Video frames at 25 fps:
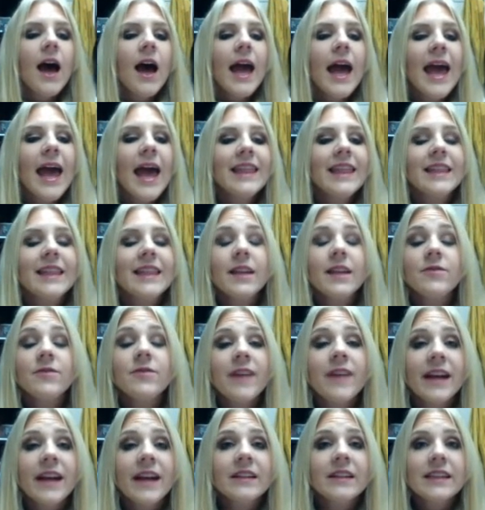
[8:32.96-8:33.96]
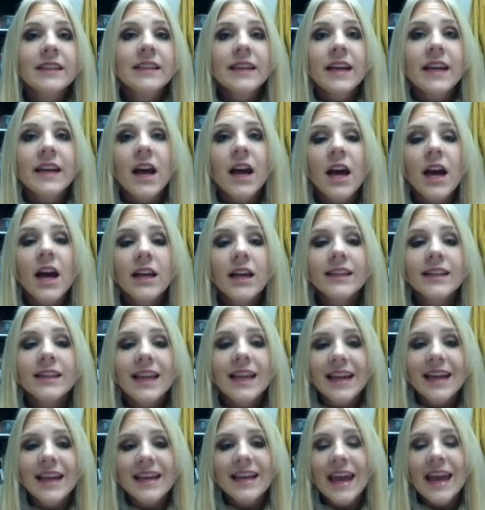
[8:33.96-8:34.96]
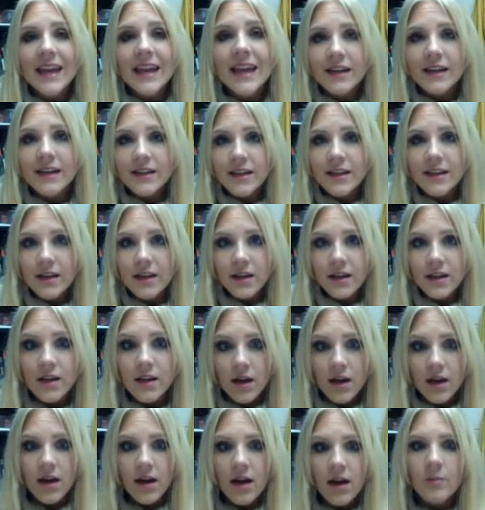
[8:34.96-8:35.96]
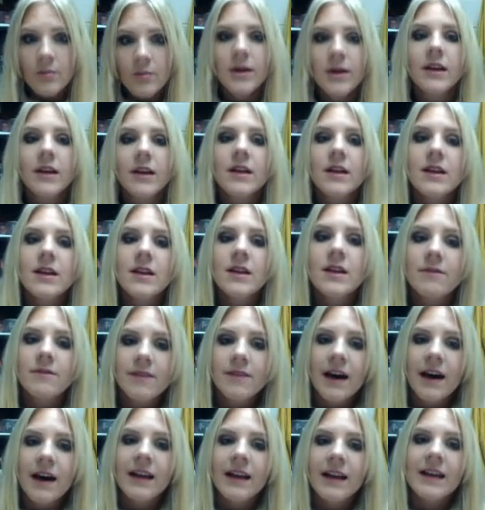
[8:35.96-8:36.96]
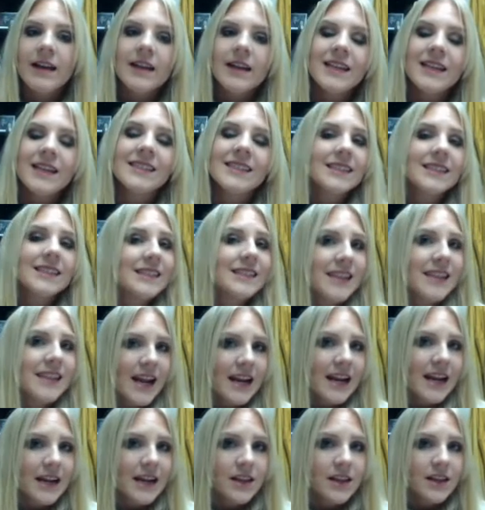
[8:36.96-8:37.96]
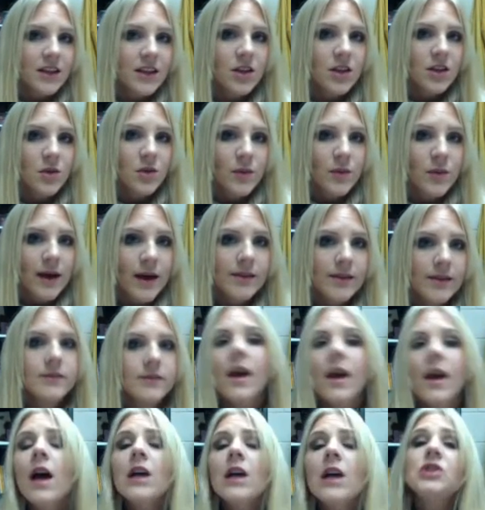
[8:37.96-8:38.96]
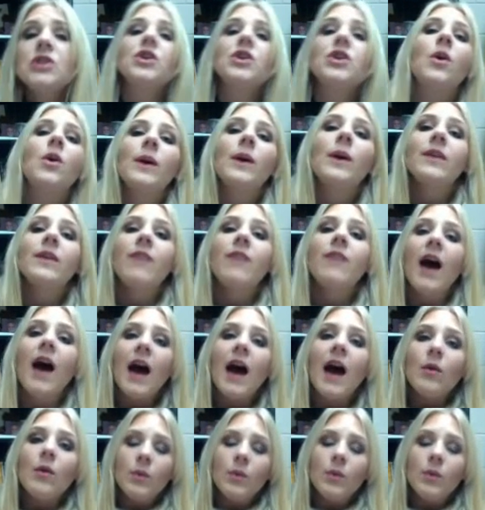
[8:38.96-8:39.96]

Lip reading: And then finally, unlike Canada, comma, Nevada is a state in the US. So if I were